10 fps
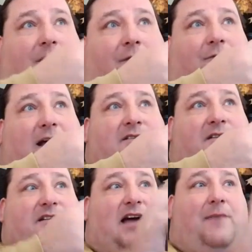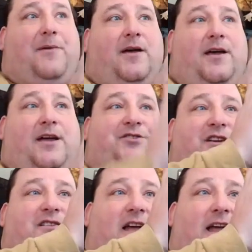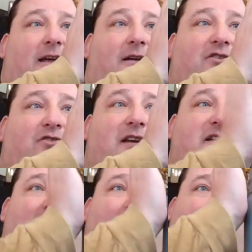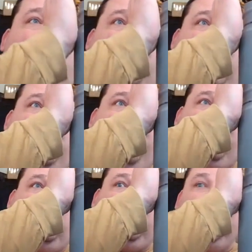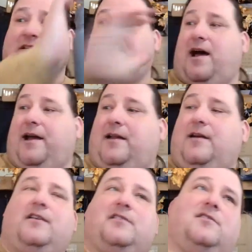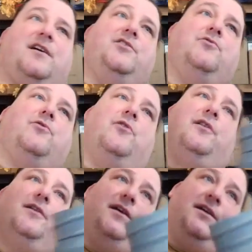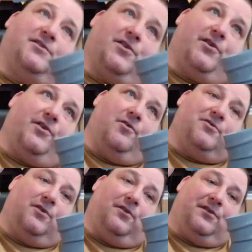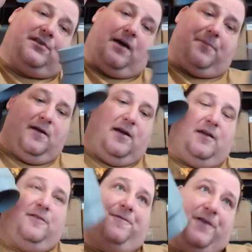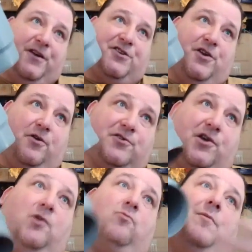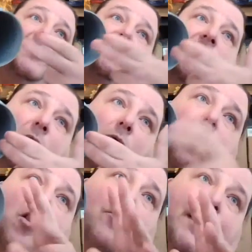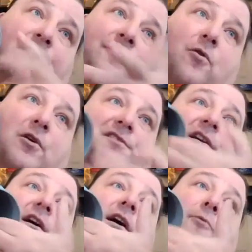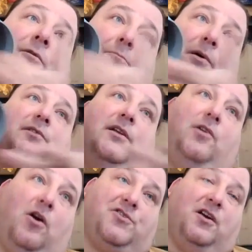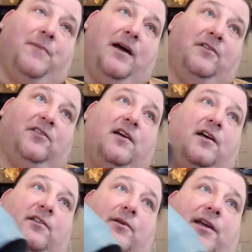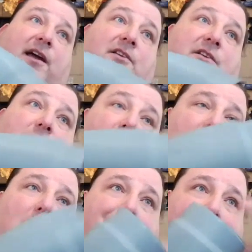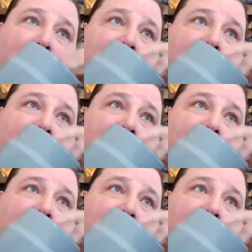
the threads on the top, it's just a straight top with a beveled inside so that you could insert your nose cone on the top. The finished nose cone will be double wall reinforced with built-in launch lug mounts. So again, you are um,